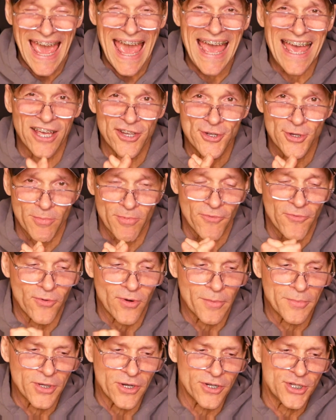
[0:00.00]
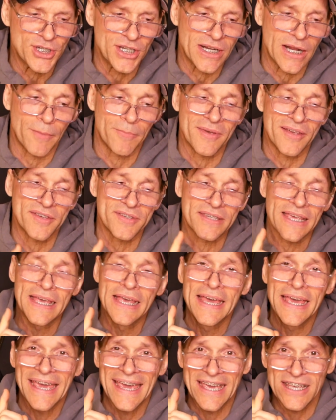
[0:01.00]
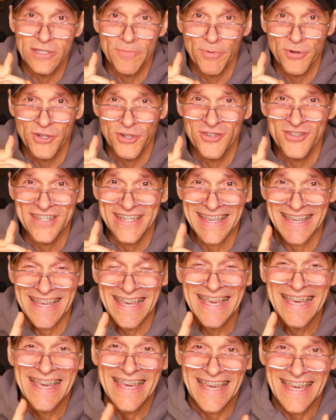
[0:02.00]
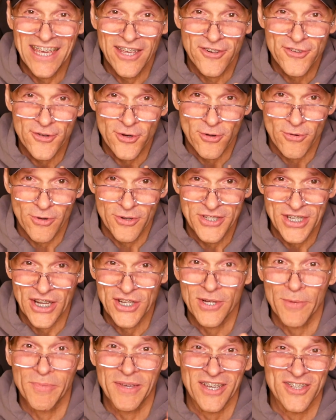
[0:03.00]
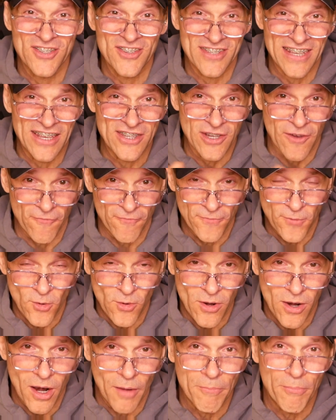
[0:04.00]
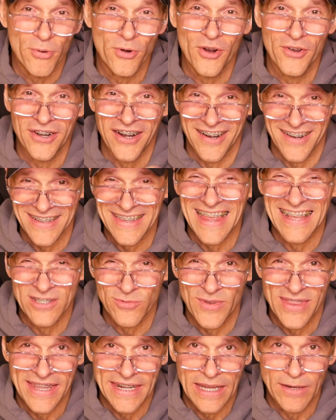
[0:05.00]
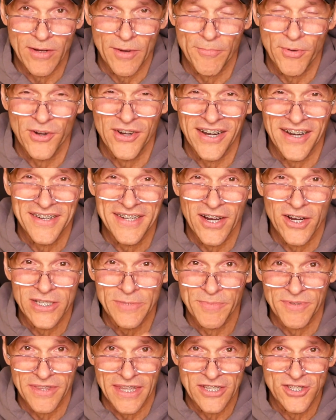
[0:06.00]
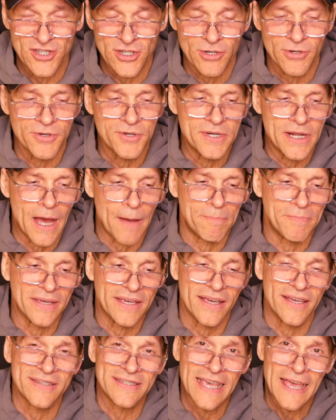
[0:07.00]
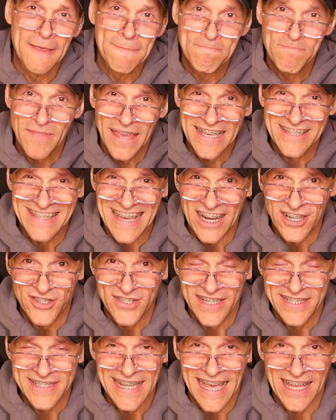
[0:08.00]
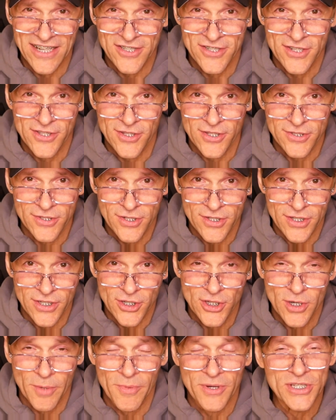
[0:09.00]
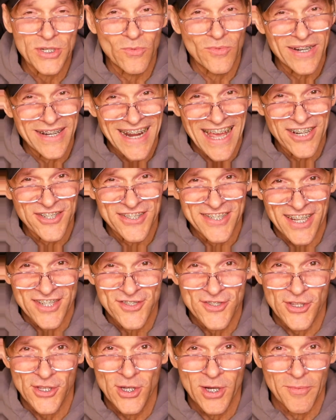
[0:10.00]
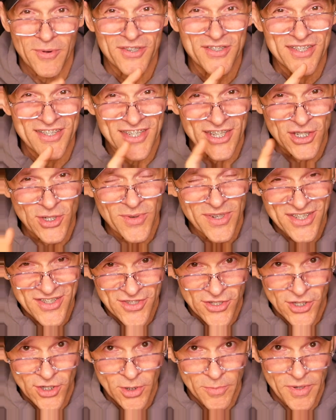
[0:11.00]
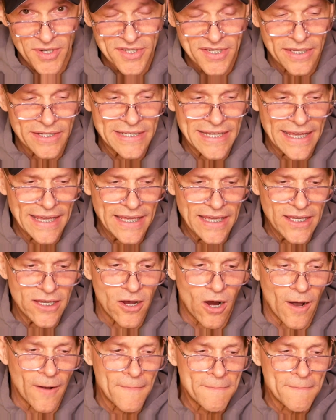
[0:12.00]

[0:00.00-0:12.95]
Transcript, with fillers: as you're performing your chin-up is it's producing internal rotation because it's, it's, a forearm pronator. That's why they named it pronator teres, but they screwed up because it's actually attached to the, to the humerus. And what it actually does to the humerus is it twists the humerus into ER.